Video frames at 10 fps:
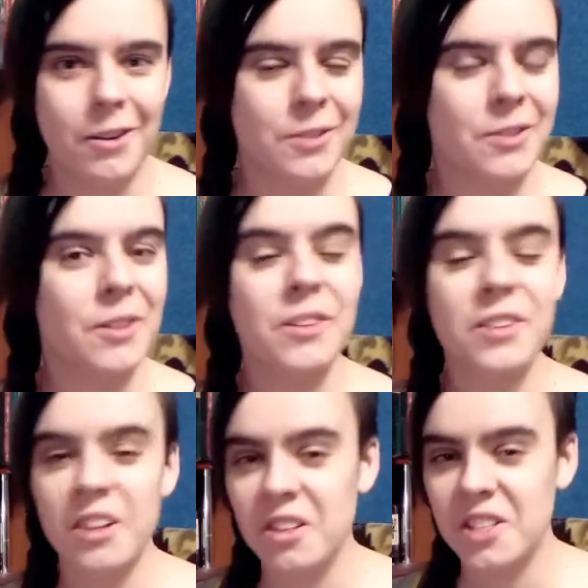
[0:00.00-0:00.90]
on their
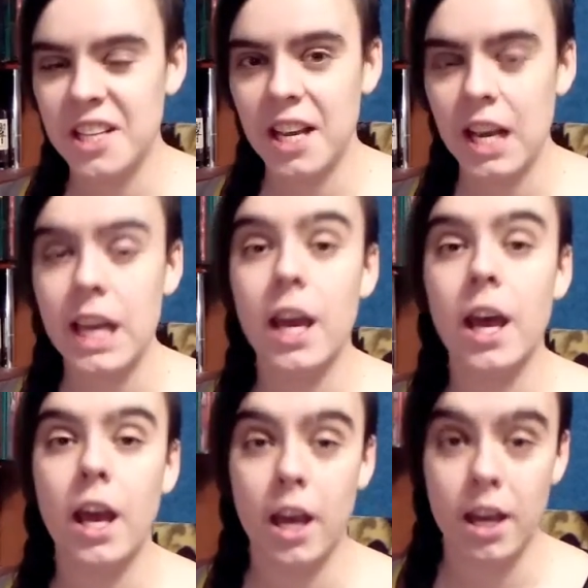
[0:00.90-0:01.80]
third day,
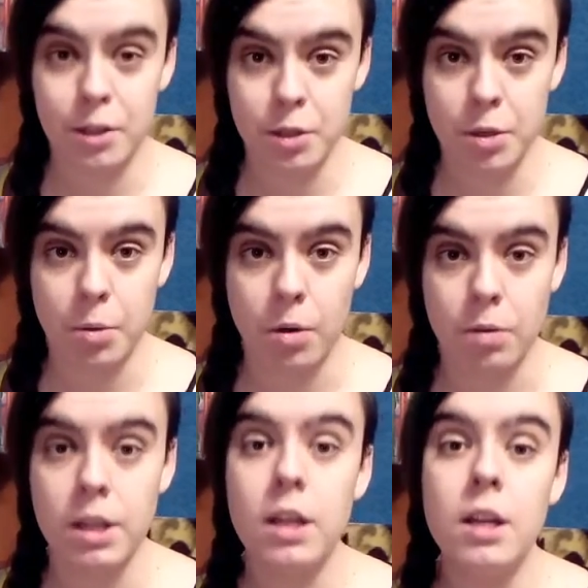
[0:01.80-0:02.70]
and so
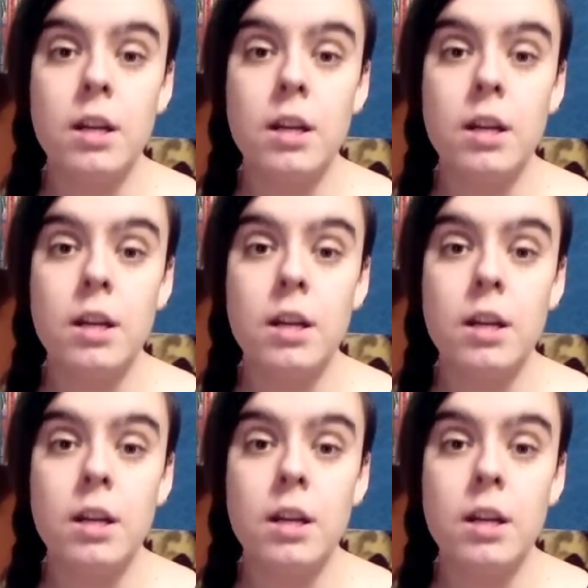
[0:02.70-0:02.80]
on.